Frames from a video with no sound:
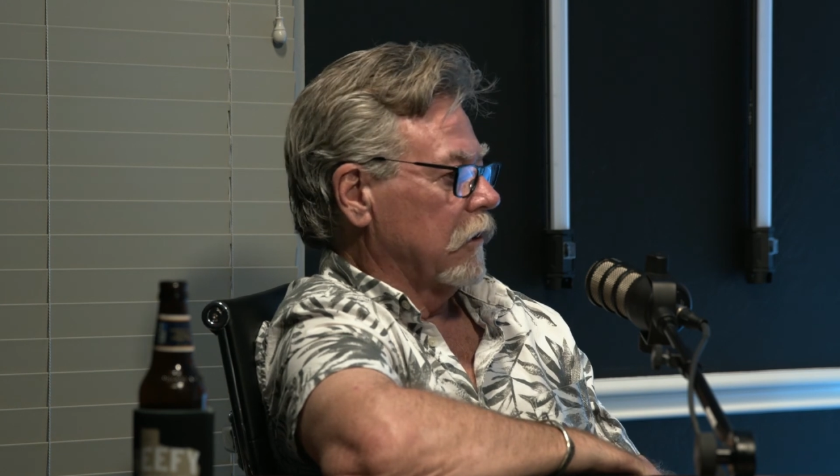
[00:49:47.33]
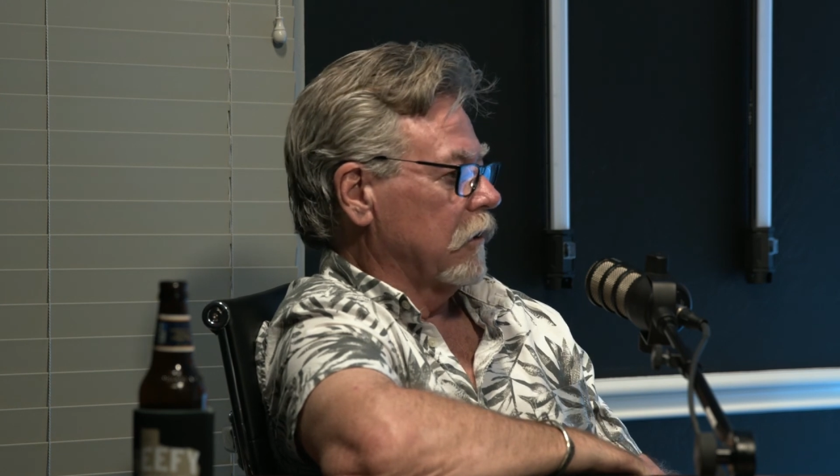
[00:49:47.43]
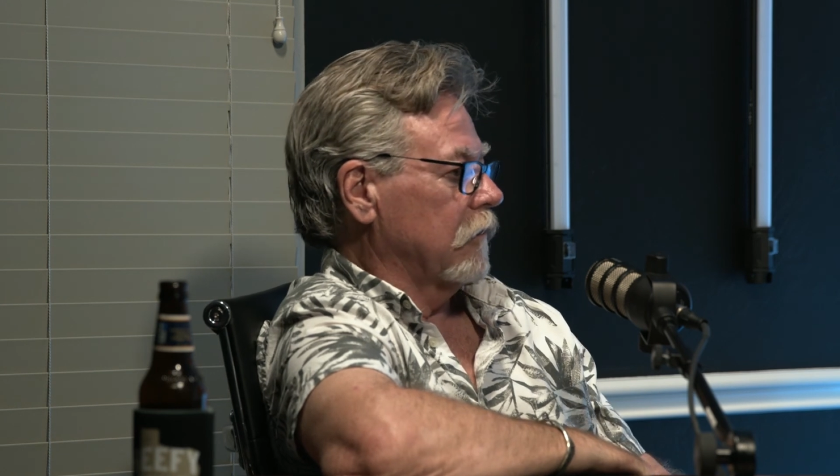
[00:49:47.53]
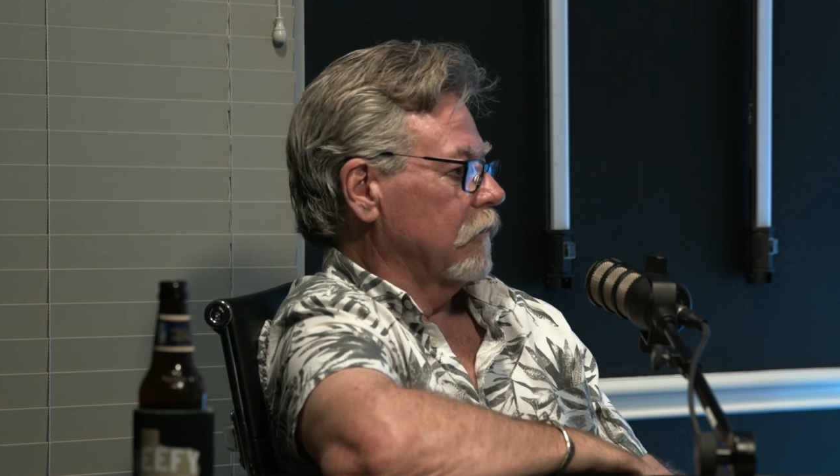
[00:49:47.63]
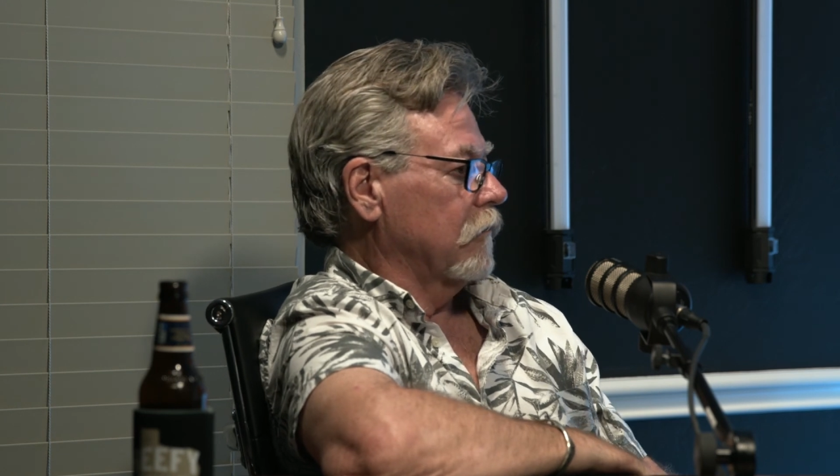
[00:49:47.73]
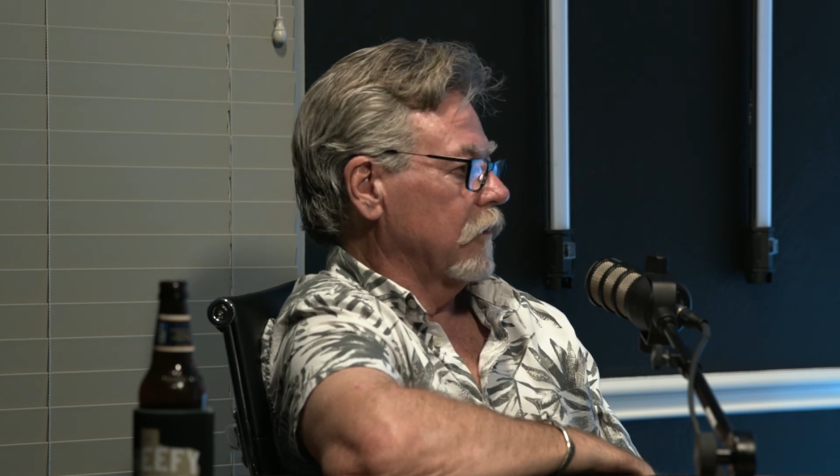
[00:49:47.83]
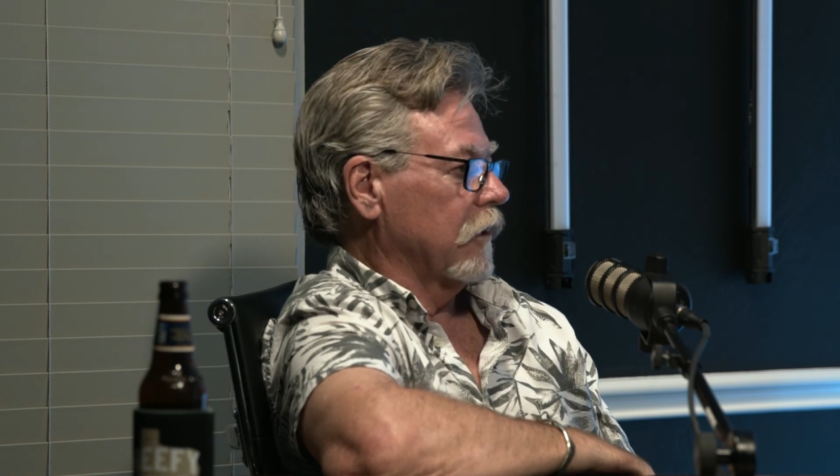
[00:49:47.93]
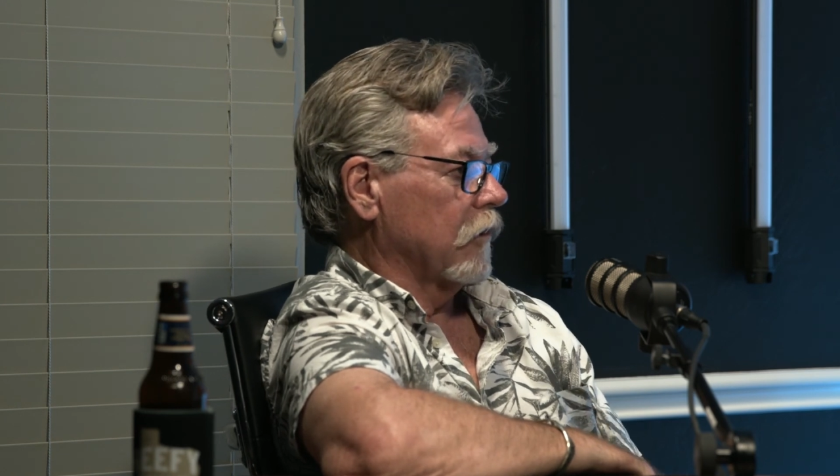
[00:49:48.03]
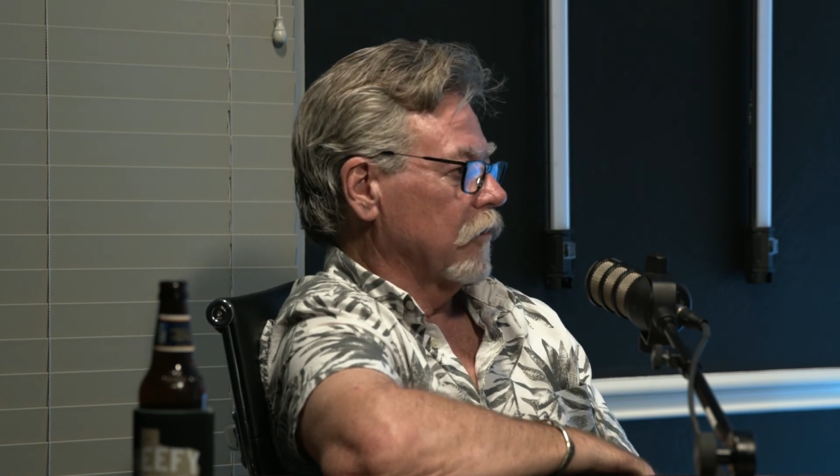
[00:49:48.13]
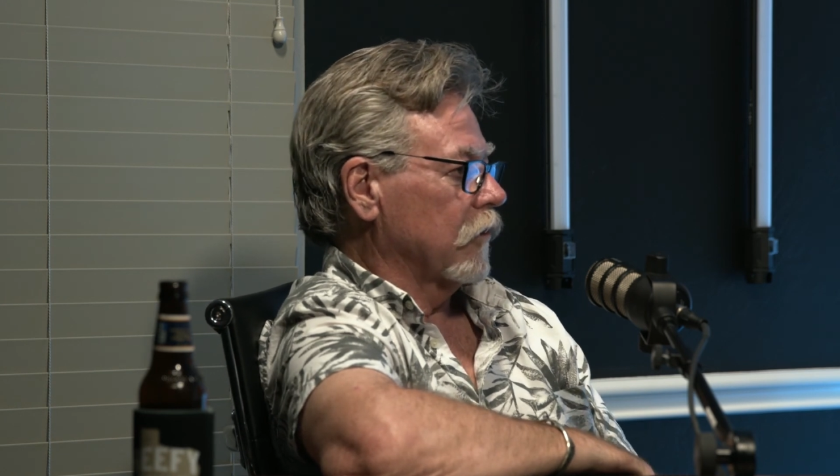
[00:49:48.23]
and we
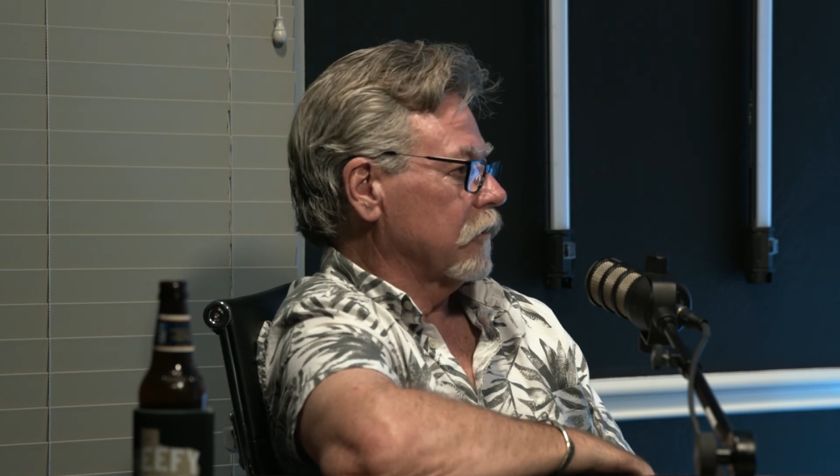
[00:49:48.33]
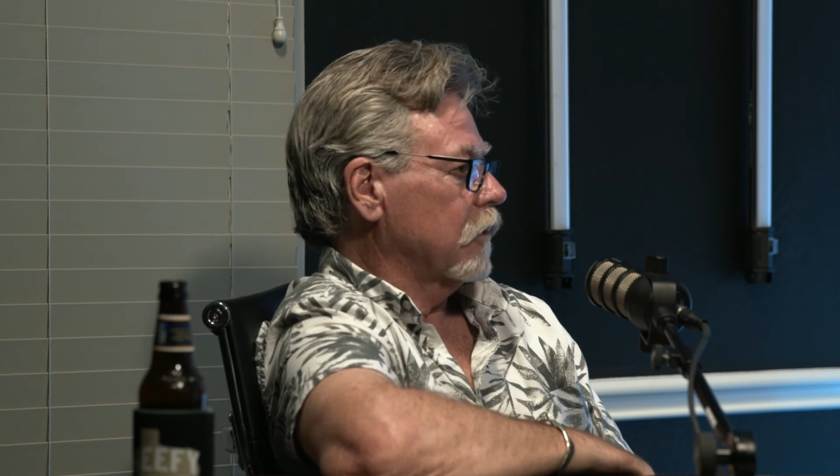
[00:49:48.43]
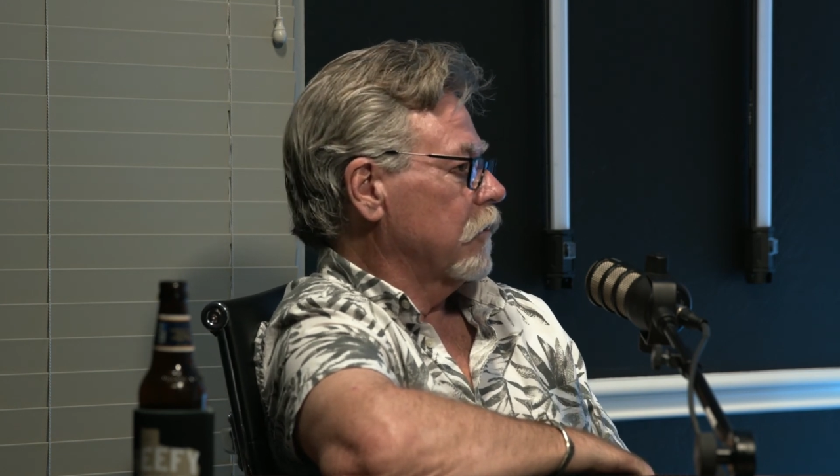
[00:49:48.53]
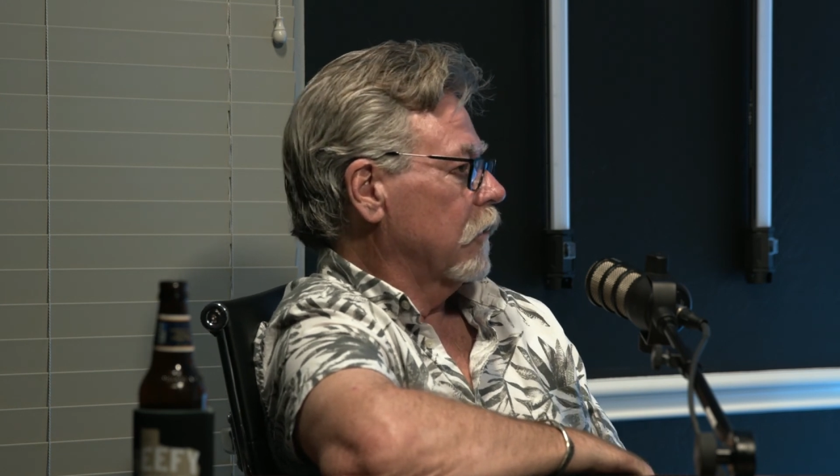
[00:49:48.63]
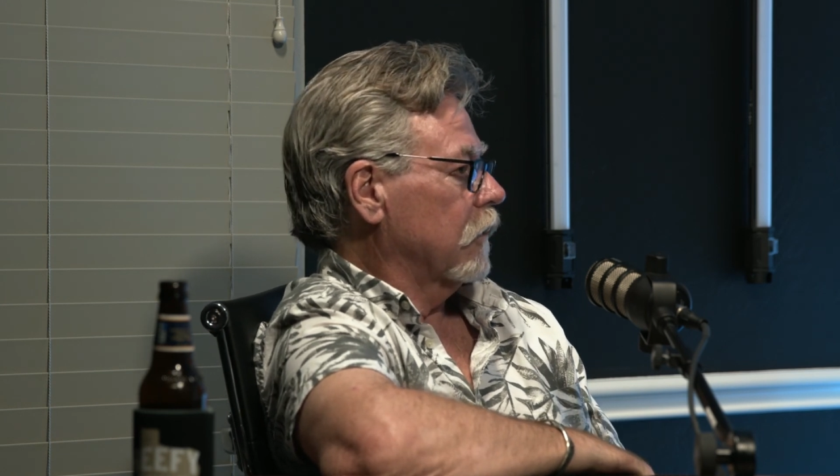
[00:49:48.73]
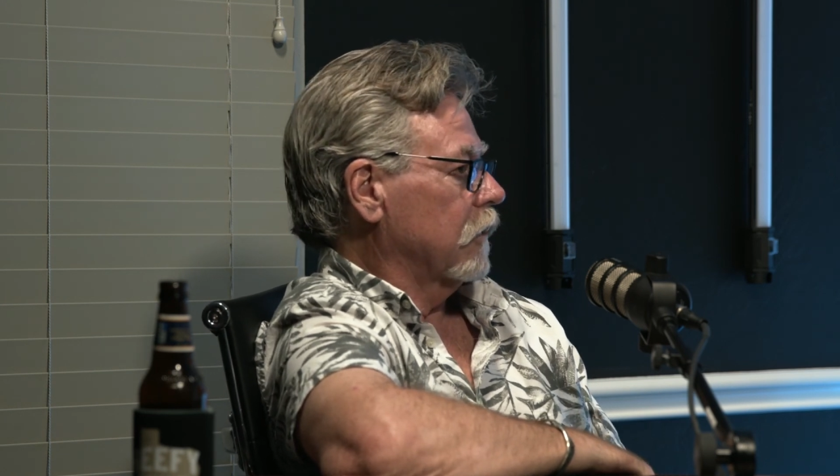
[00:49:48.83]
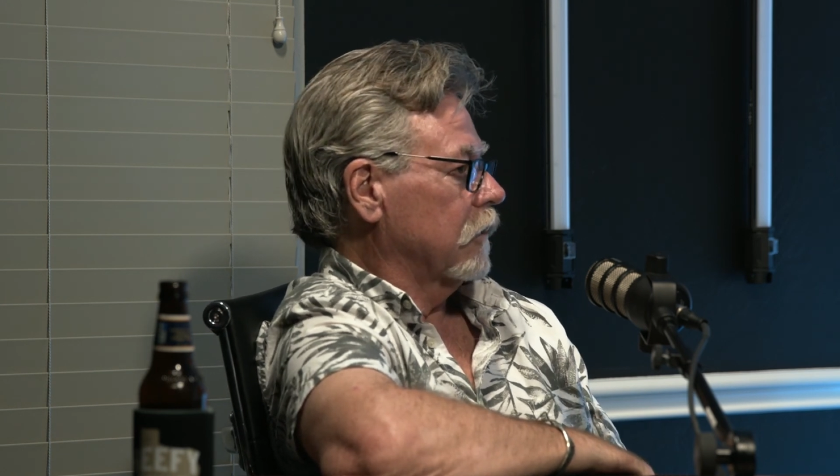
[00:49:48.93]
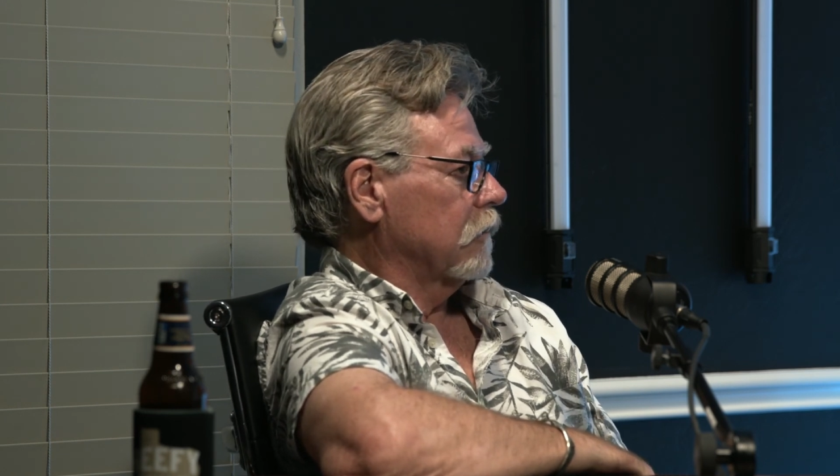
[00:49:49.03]
had a birthday party,